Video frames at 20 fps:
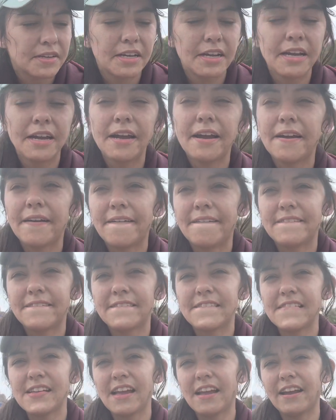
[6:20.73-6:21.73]
People need
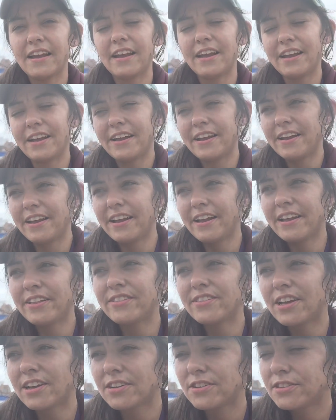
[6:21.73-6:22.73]
to remember that.
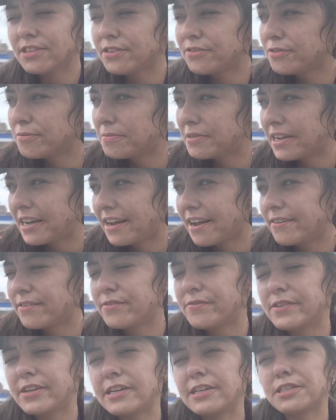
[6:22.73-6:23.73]
And luckily for me, I have
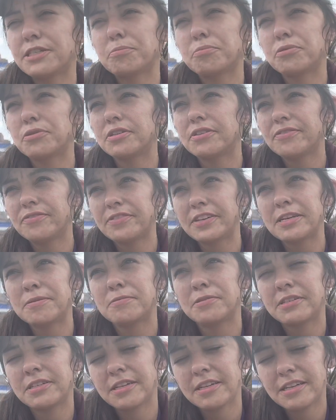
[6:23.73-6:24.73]
a very supportive
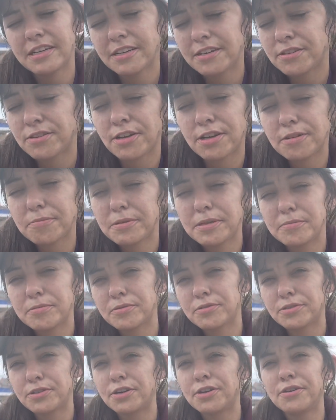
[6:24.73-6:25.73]
family, and a lot of
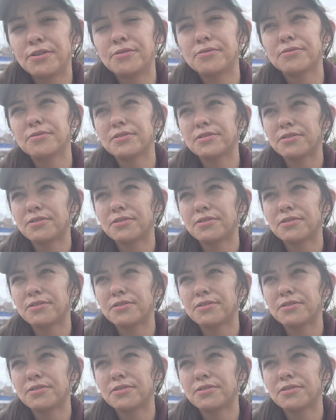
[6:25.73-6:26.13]
people don't.